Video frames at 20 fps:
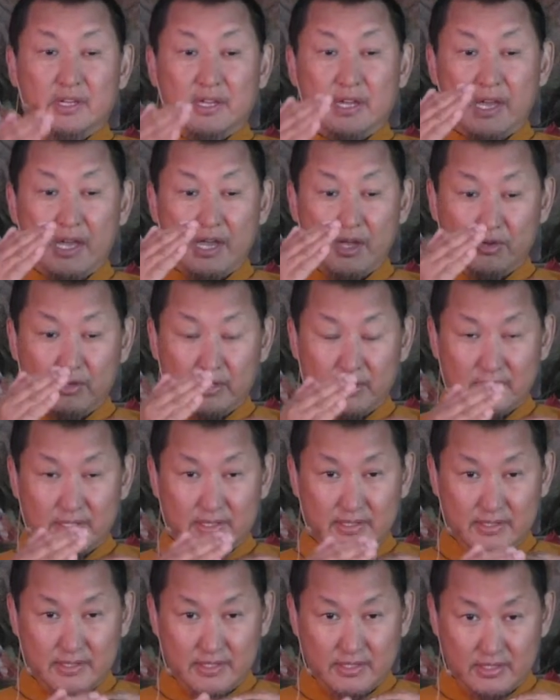How it
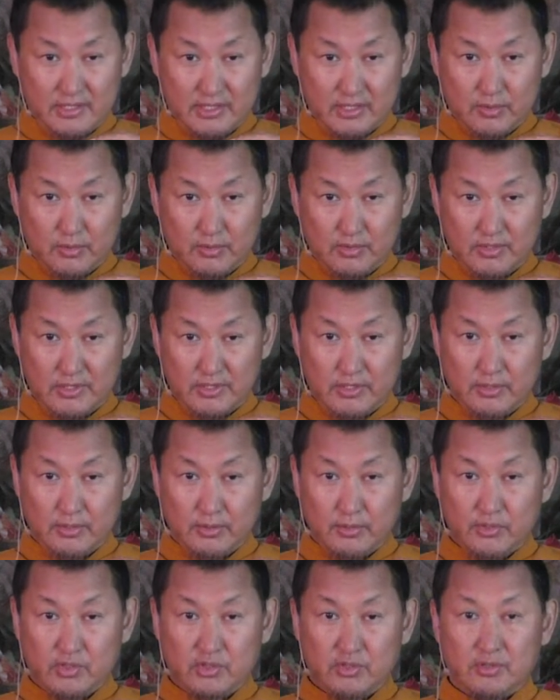is the secret
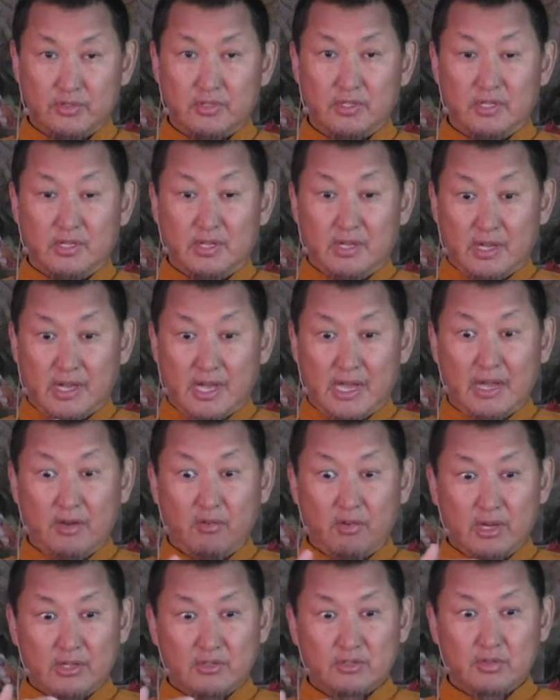dissolution?
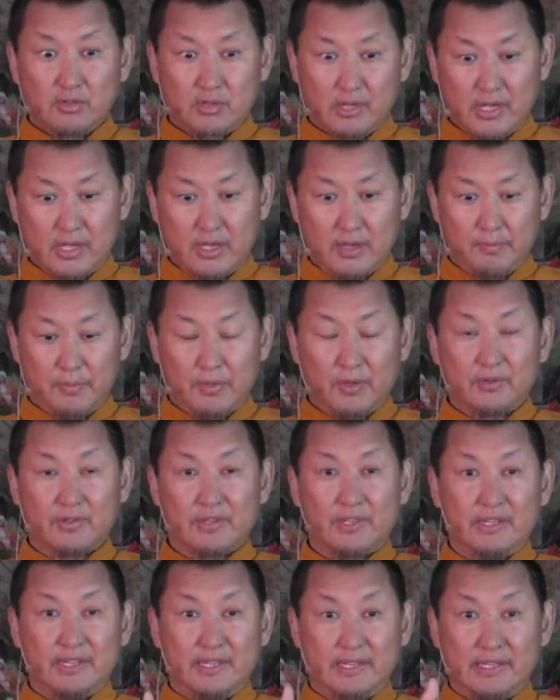How are talking
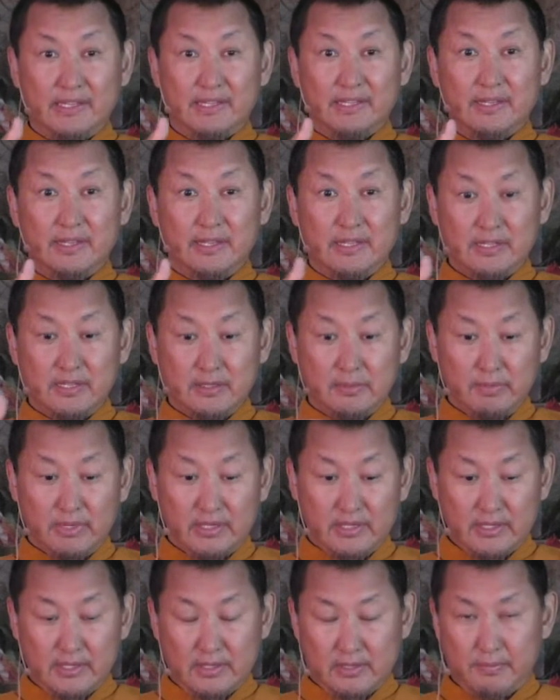about in the
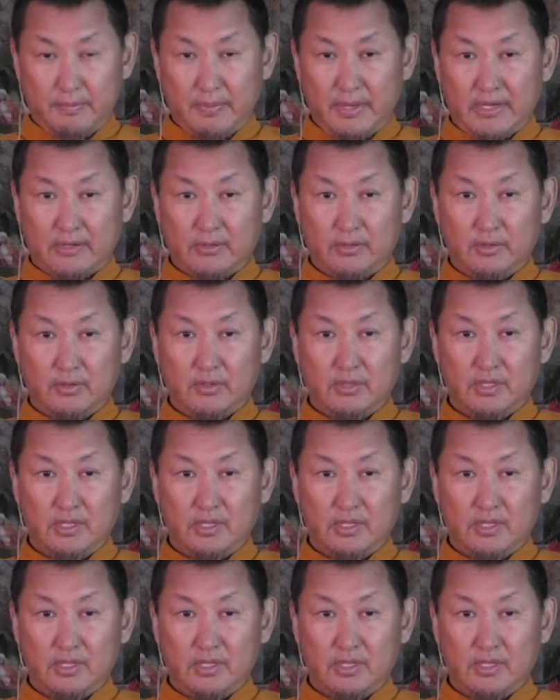intermediate part though?